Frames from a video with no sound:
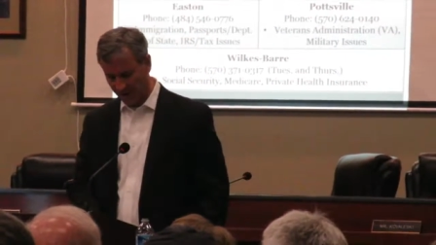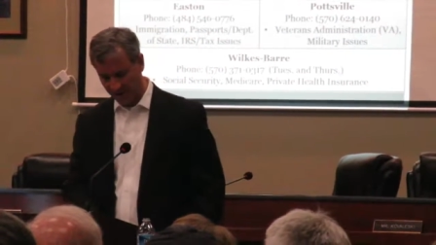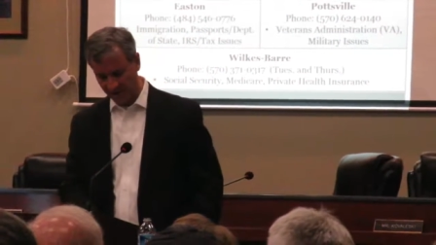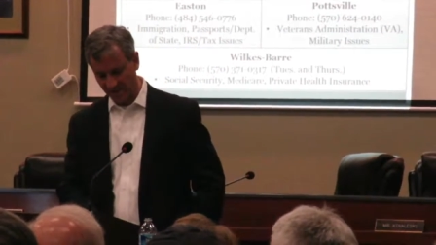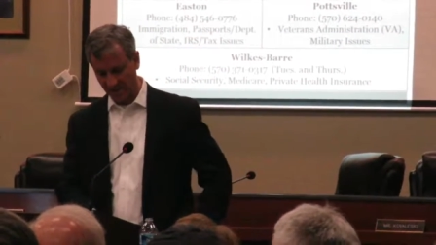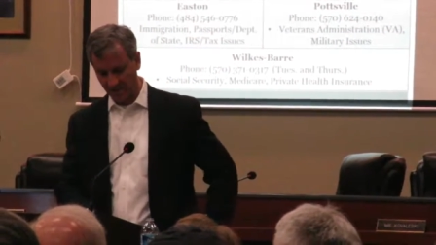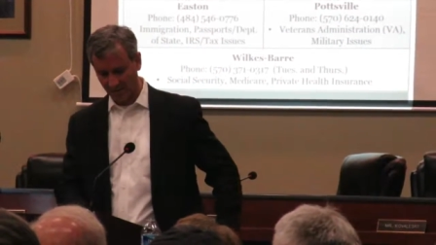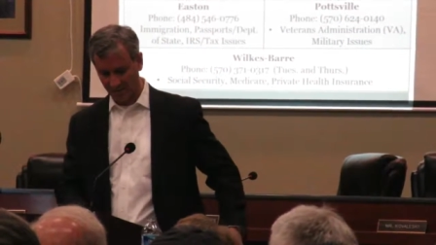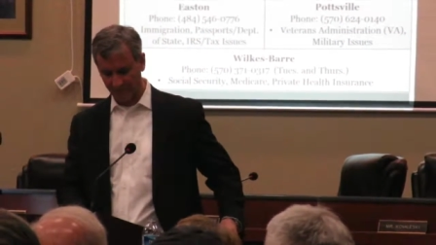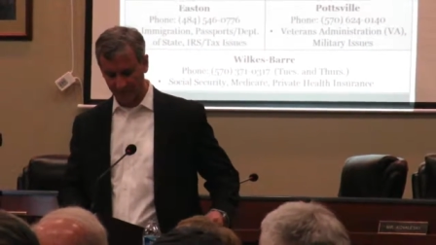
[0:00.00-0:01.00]
the idea
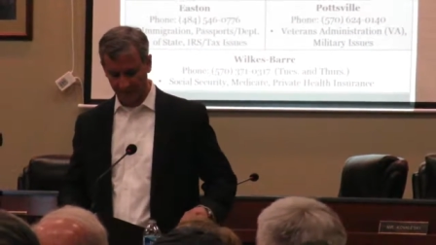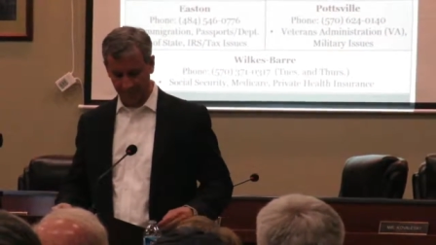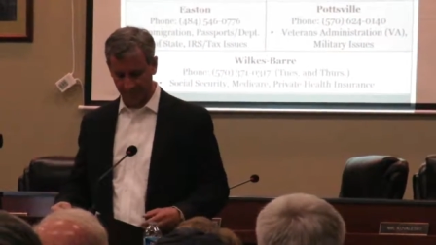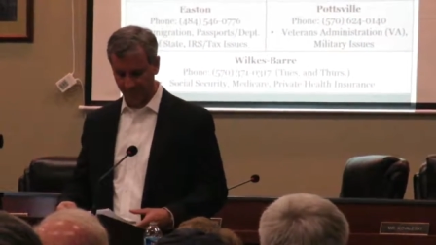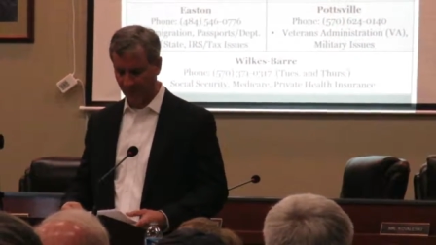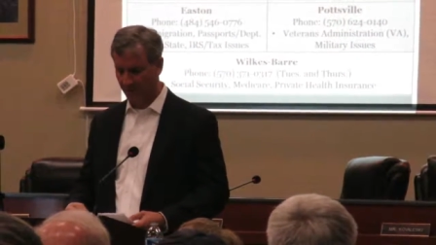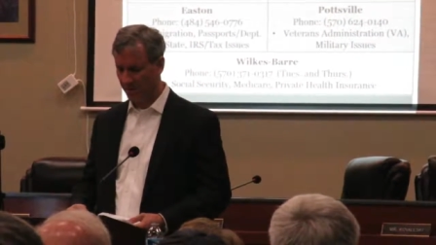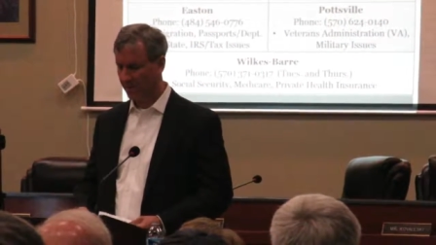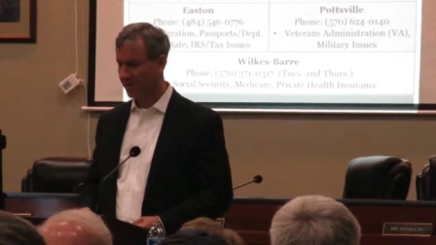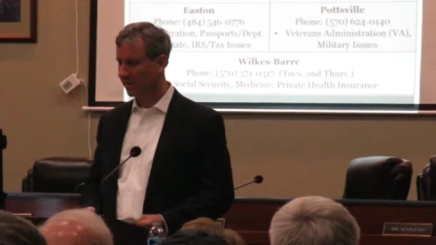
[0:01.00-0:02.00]
of, um,
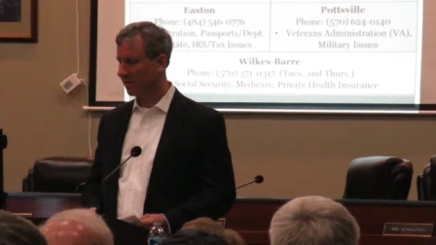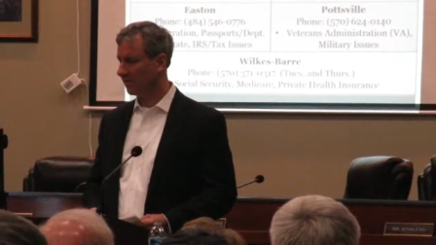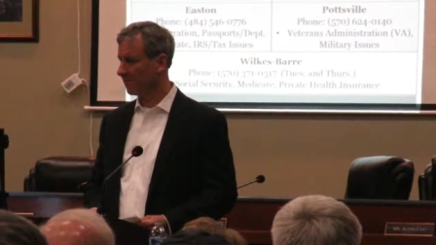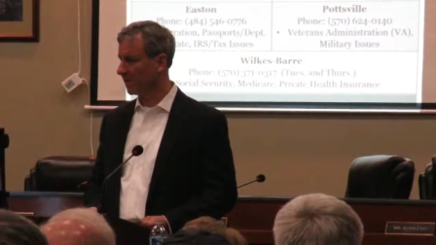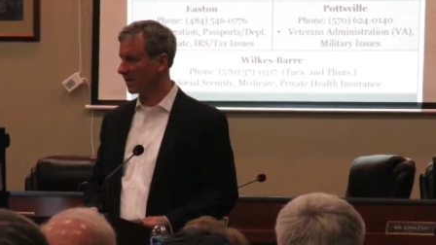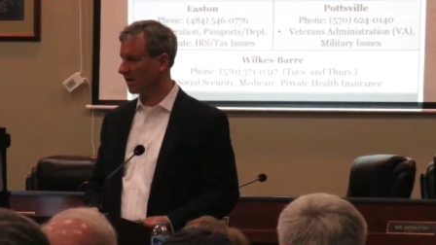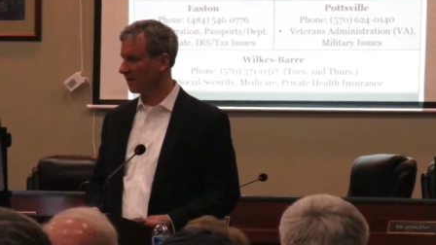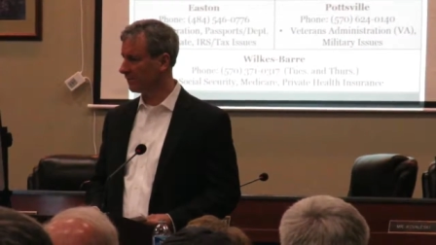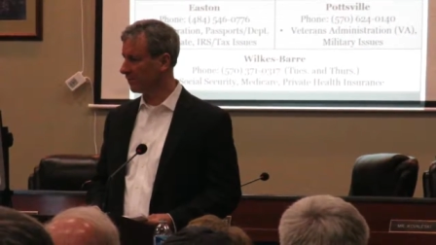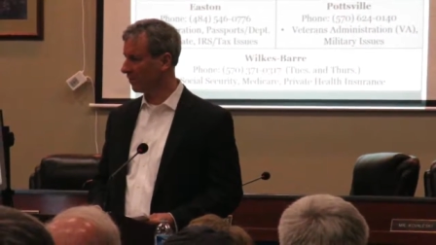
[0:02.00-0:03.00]
of
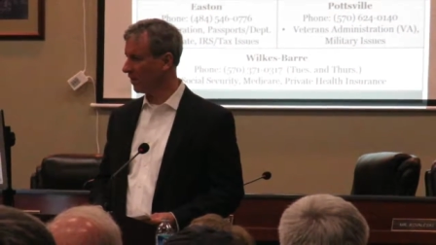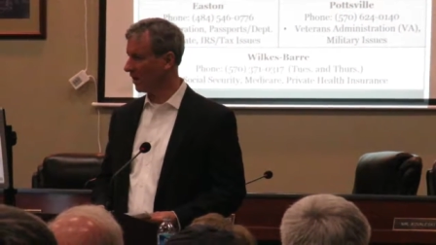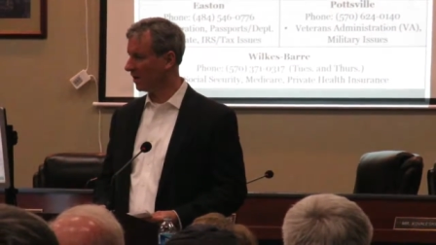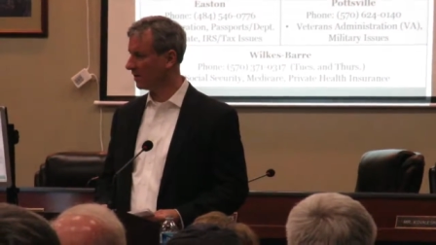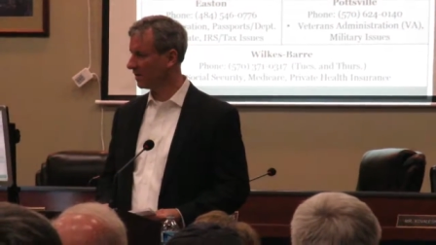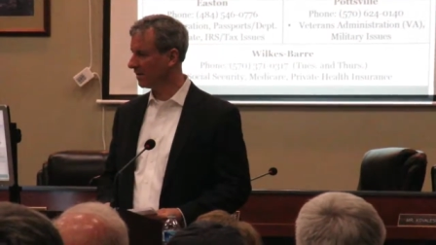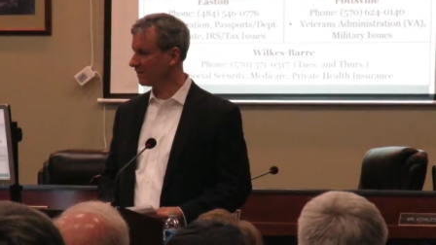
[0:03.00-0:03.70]
Medicare for all.